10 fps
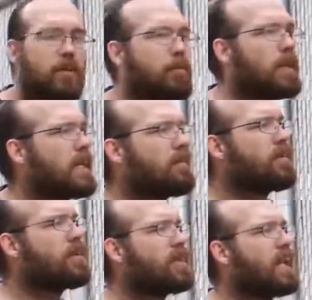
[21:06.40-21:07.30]
believe it
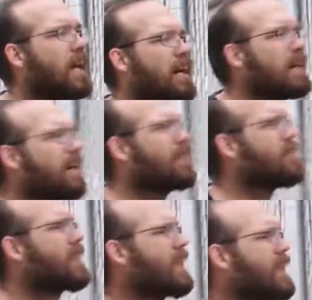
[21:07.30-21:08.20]
or not,
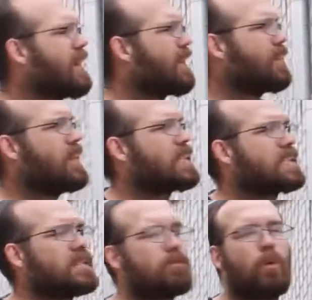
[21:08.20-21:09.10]
this
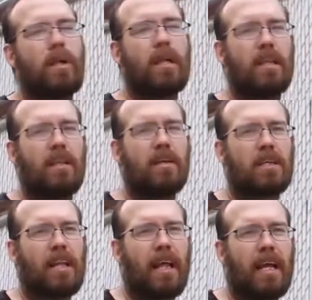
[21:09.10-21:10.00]
is what it looked
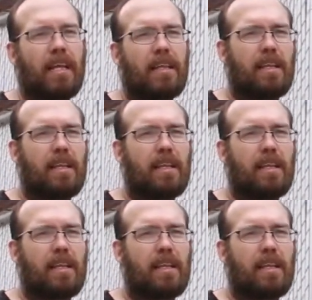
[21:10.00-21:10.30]
like